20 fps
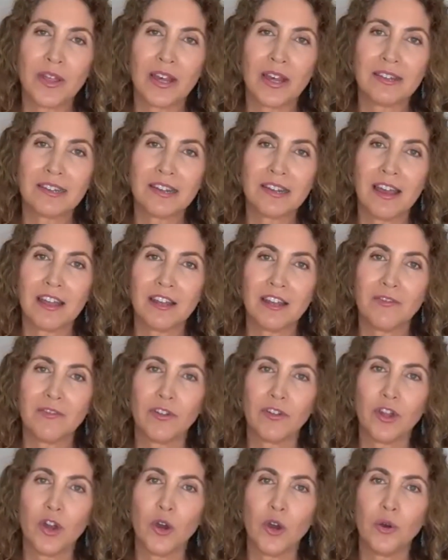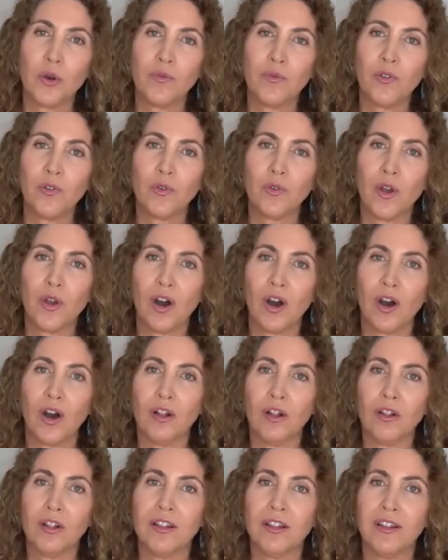that's kind of an
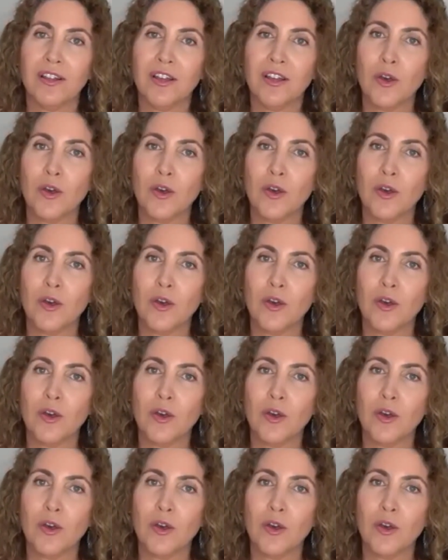overall